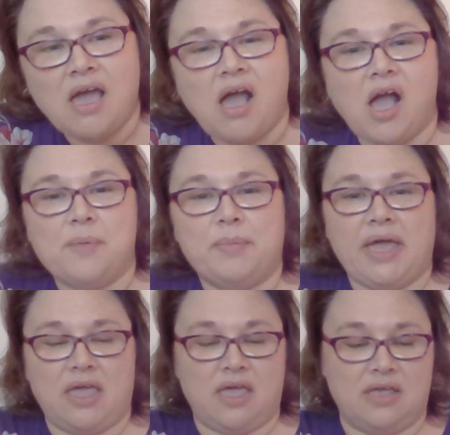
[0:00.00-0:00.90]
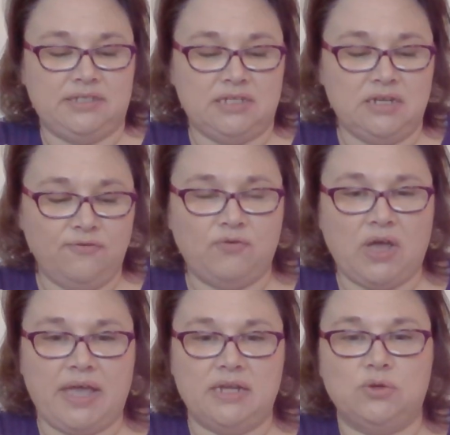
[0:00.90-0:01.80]
I did
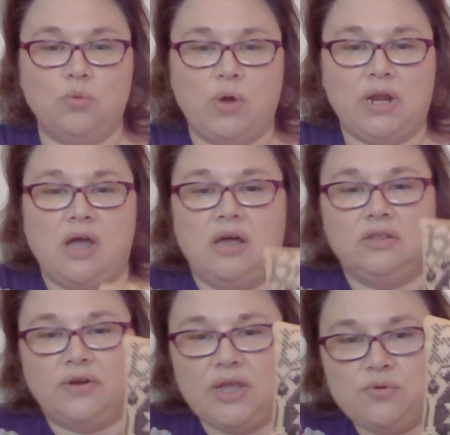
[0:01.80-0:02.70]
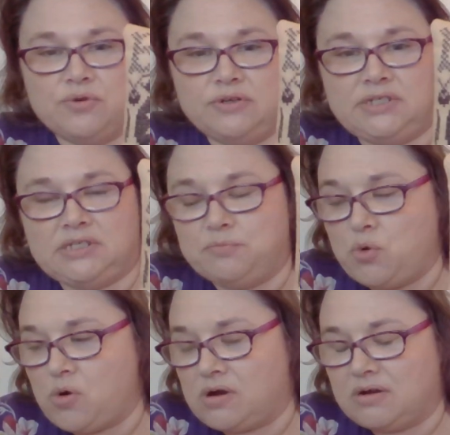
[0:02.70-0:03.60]
find one color. I ordered some
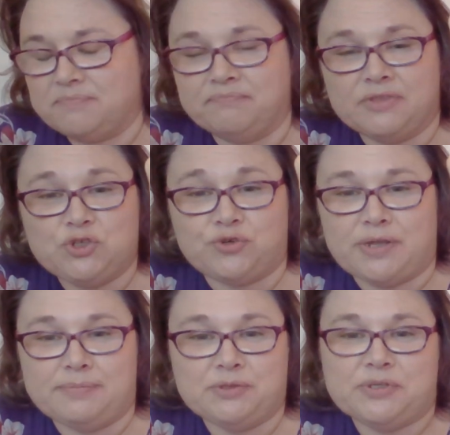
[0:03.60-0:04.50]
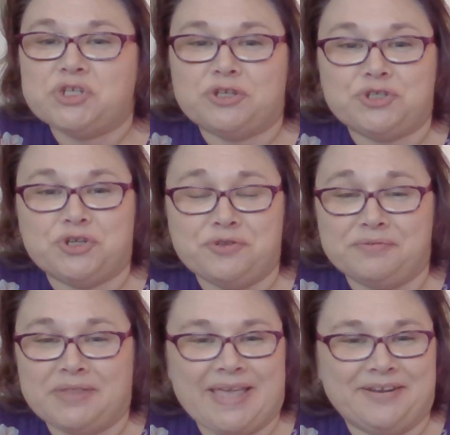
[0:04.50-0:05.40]
more trims, which I'll show
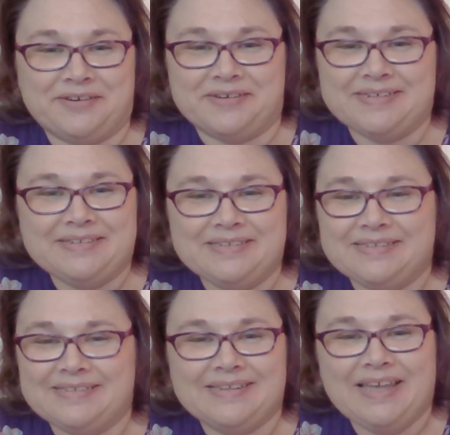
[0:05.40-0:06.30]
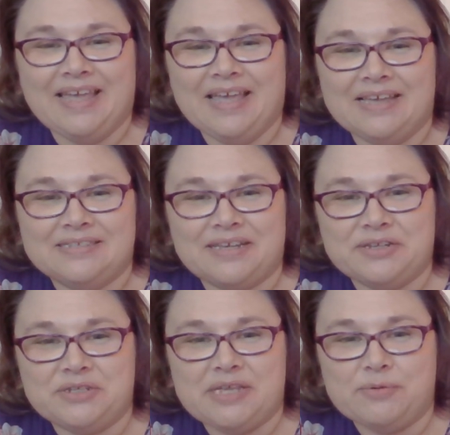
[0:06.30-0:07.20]
you later. I
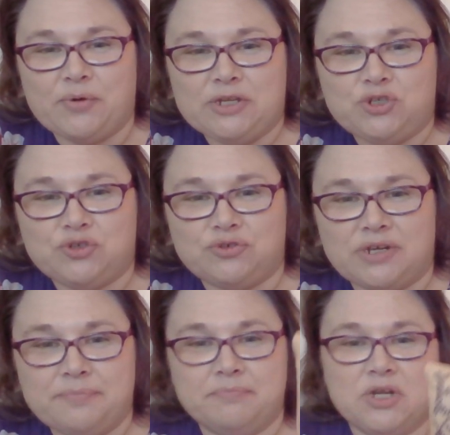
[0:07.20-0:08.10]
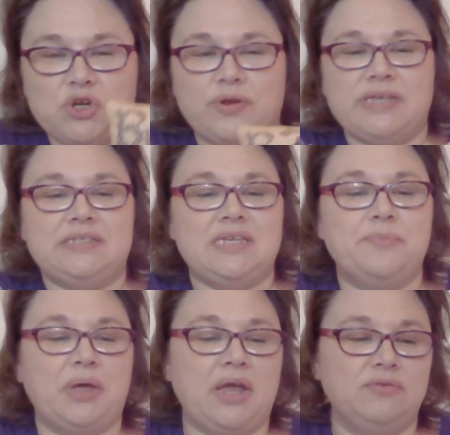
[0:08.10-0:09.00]
keep going trim crazy,
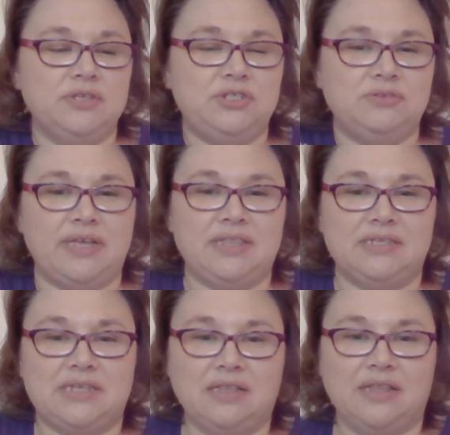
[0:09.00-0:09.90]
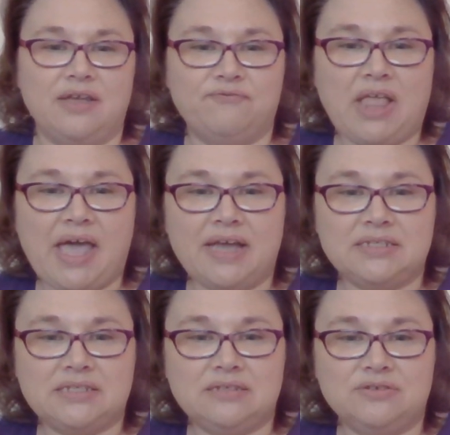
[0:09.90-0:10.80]
but I really do like this. I can lay it flat.
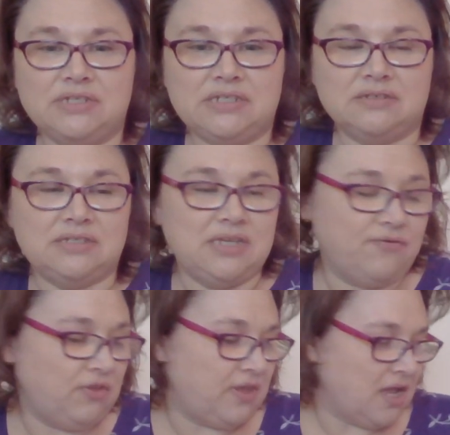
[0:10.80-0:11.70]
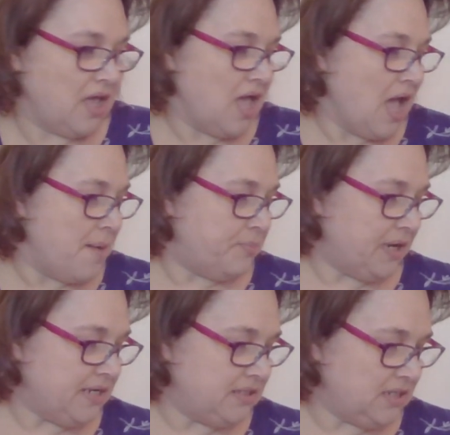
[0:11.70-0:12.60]
You can still see everything. But
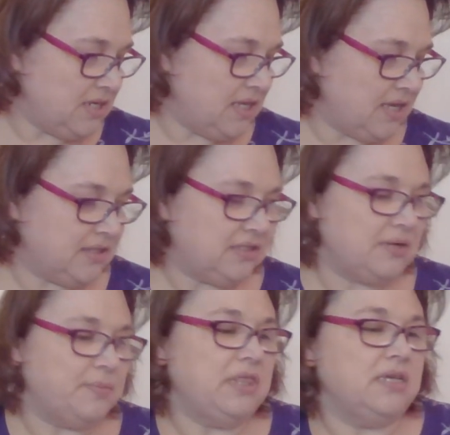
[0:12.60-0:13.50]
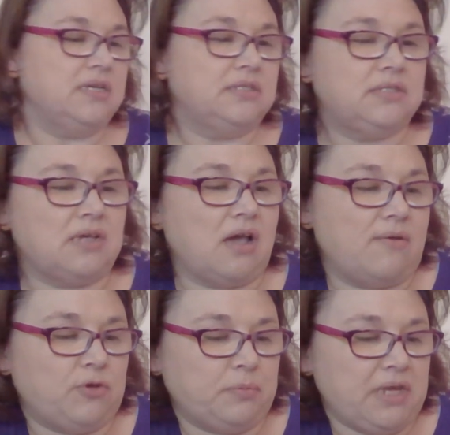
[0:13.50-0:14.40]
I did get some of this
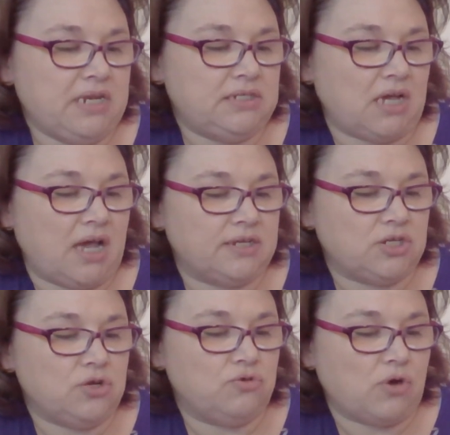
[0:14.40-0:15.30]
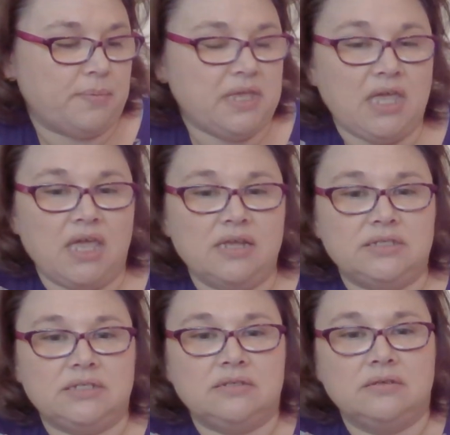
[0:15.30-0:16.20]
from Lady Dot Grubby
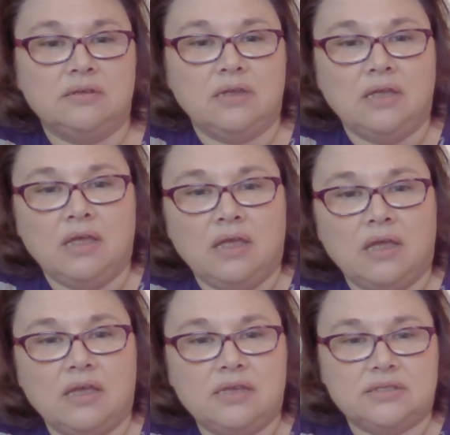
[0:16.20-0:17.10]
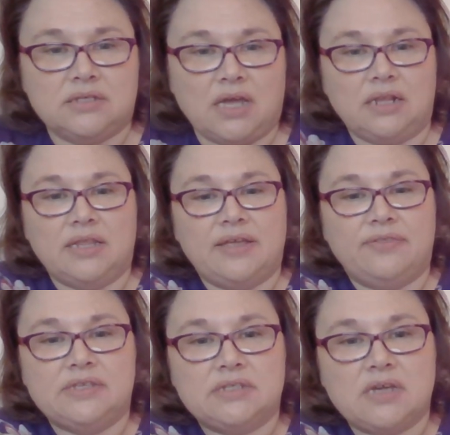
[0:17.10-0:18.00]
Gate. It's kind of like
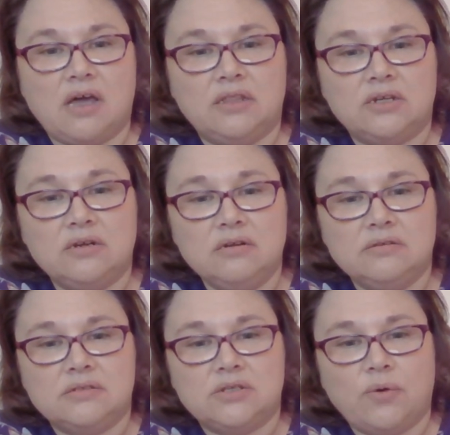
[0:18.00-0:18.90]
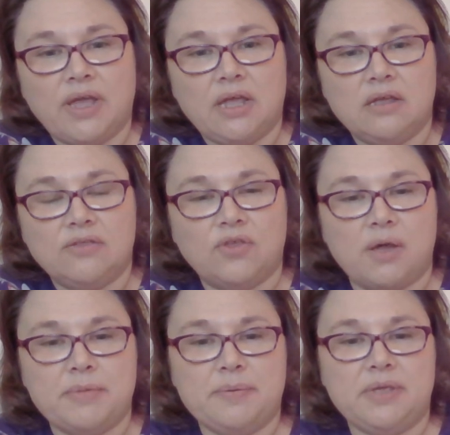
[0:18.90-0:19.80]
this color. So I
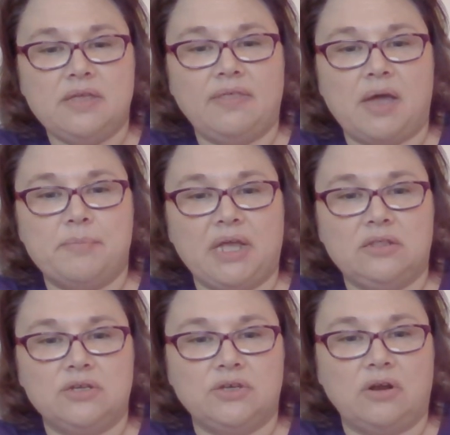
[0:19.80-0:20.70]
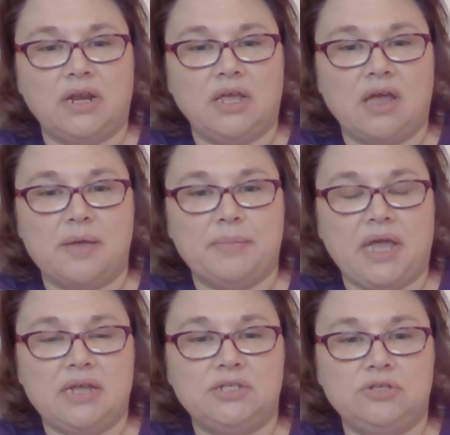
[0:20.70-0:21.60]
thought maybe that might look good on it. I
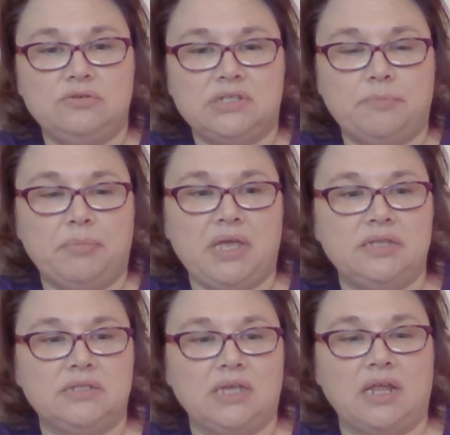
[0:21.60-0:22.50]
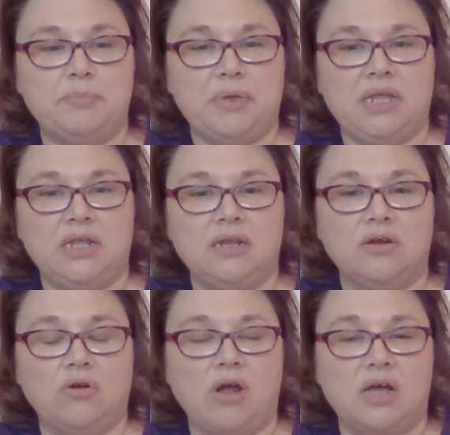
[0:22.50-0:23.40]
might use some pins and kind of pin it
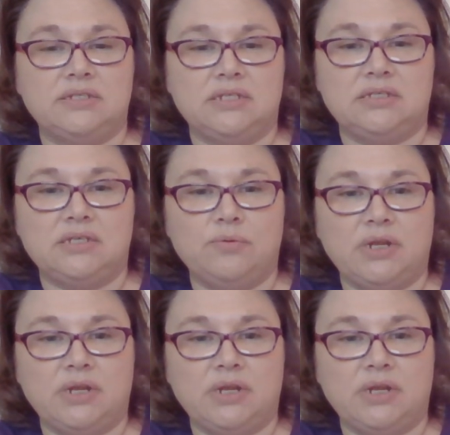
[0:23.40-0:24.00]
across and see what